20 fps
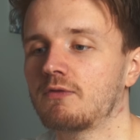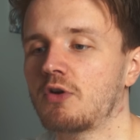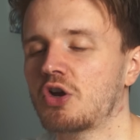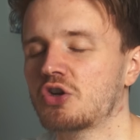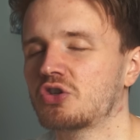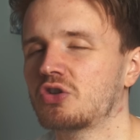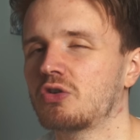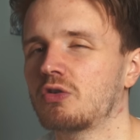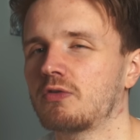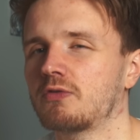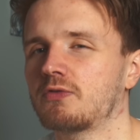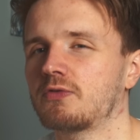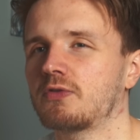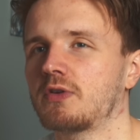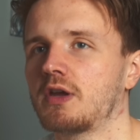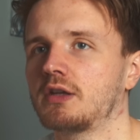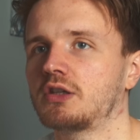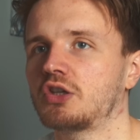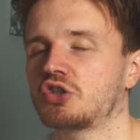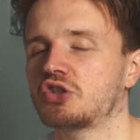version of
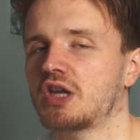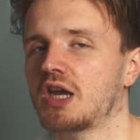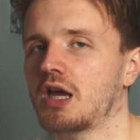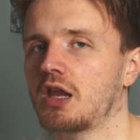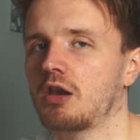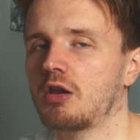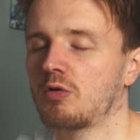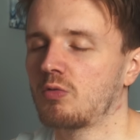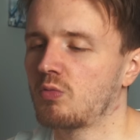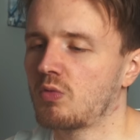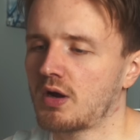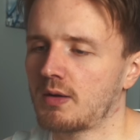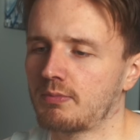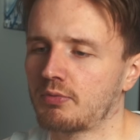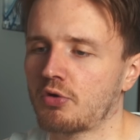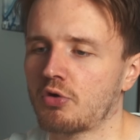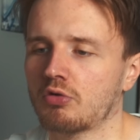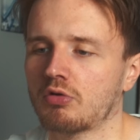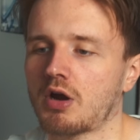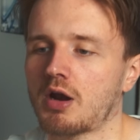the shell or what
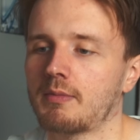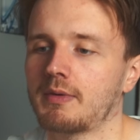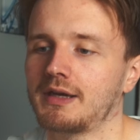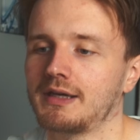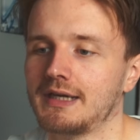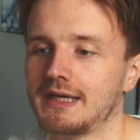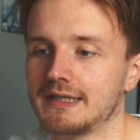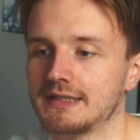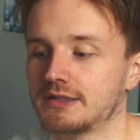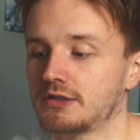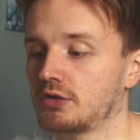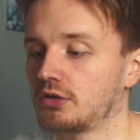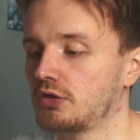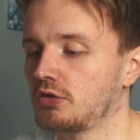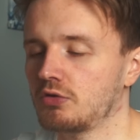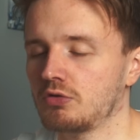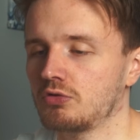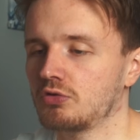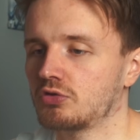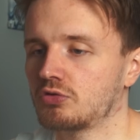program it needs to
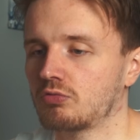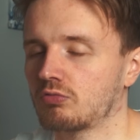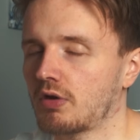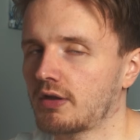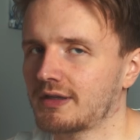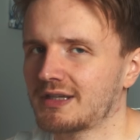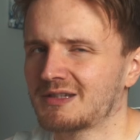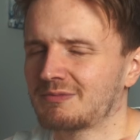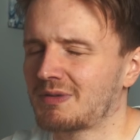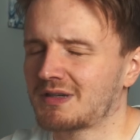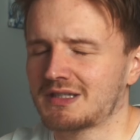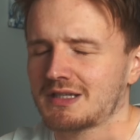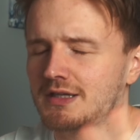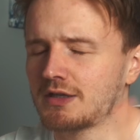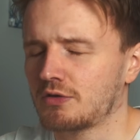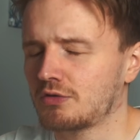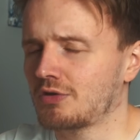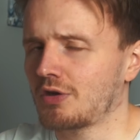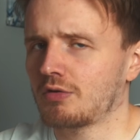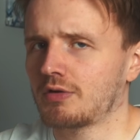use to run this. Basically,
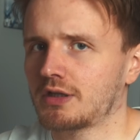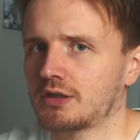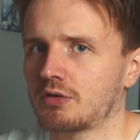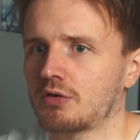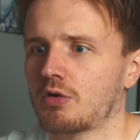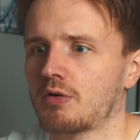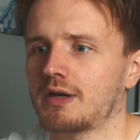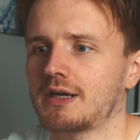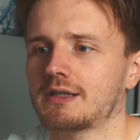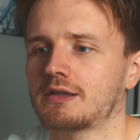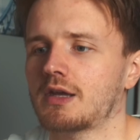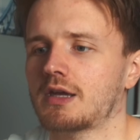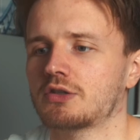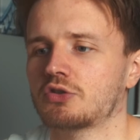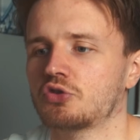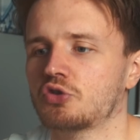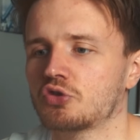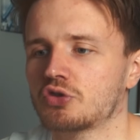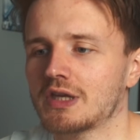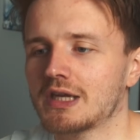you don't need to know any of that.
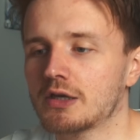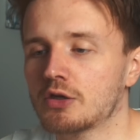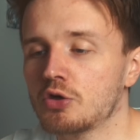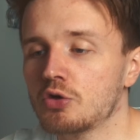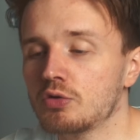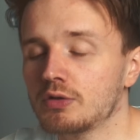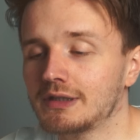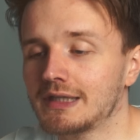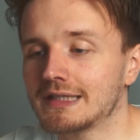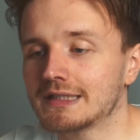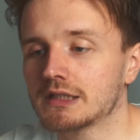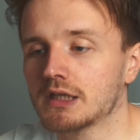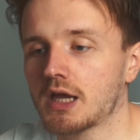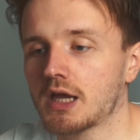So just include this